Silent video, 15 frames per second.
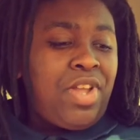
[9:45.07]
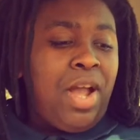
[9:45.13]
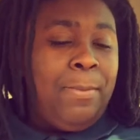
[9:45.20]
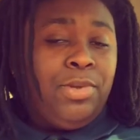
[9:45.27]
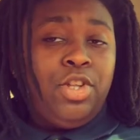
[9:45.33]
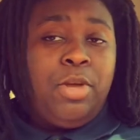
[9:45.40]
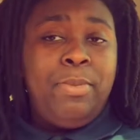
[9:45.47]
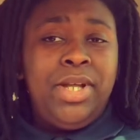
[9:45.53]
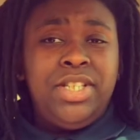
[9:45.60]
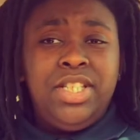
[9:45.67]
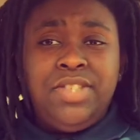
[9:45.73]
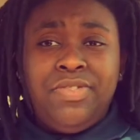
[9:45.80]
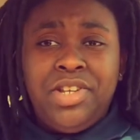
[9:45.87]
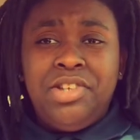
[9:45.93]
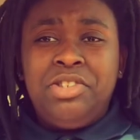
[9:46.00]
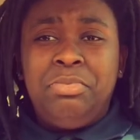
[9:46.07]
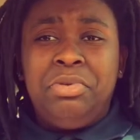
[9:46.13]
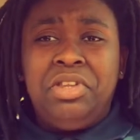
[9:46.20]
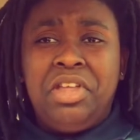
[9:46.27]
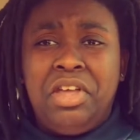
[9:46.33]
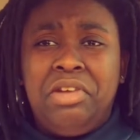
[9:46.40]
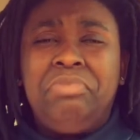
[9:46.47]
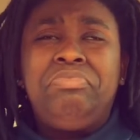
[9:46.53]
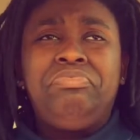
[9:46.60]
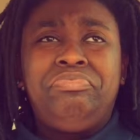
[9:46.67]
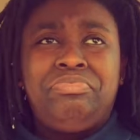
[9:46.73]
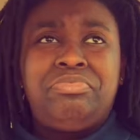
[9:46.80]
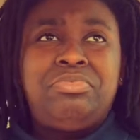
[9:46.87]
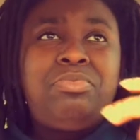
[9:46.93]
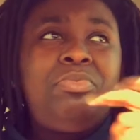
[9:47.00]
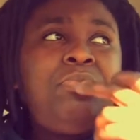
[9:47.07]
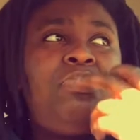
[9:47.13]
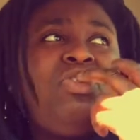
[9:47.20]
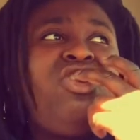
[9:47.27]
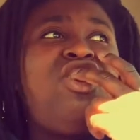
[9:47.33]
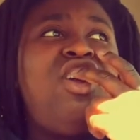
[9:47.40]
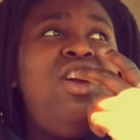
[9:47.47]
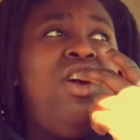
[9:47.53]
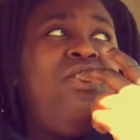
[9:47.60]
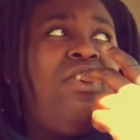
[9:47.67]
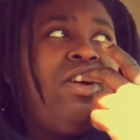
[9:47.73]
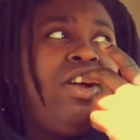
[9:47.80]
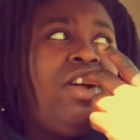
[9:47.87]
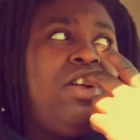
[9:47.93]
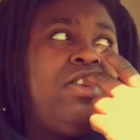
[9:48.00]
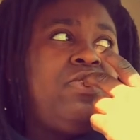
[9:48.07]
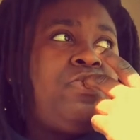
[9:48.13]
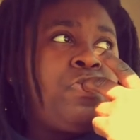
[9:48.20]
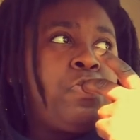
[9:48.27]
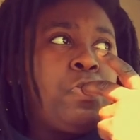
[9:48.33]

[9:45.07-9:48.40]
I'm gonna look back at these videos and be like, oh my god.